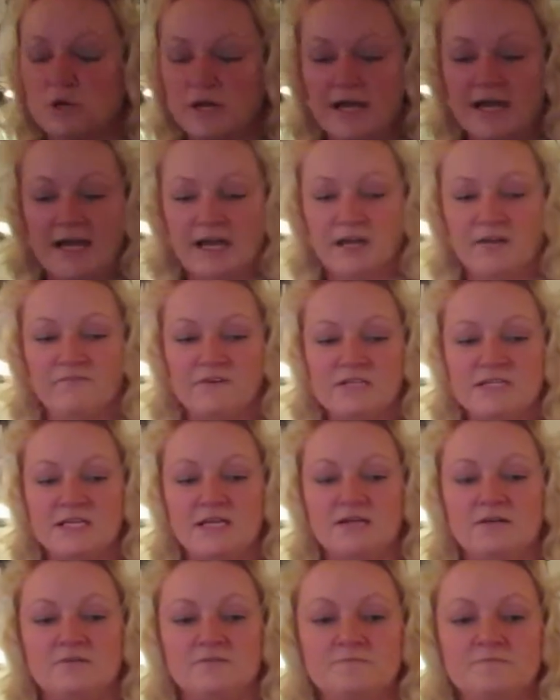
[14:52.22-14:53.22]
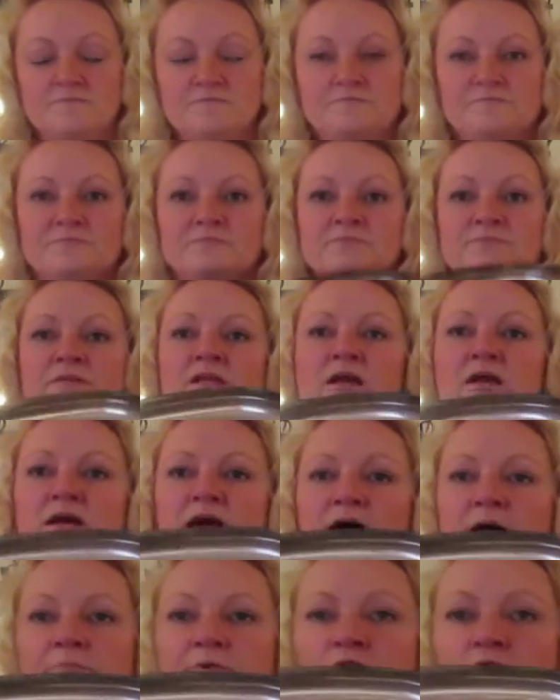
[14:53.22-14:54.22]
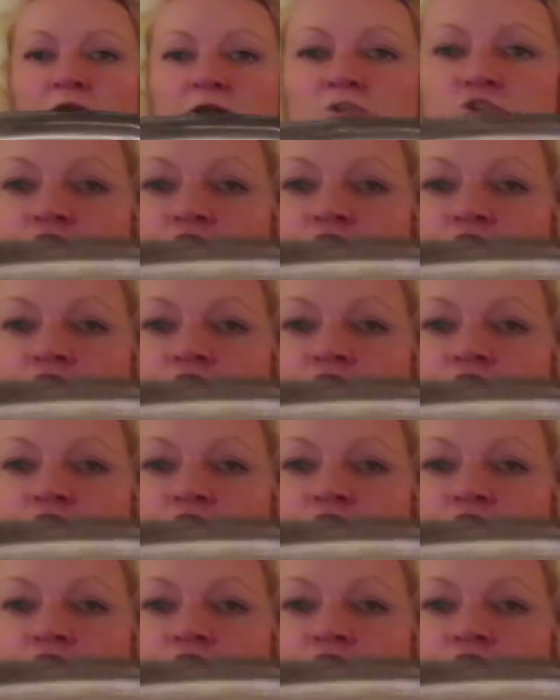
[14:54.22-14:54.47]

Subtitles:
one heck of a deal. I'm going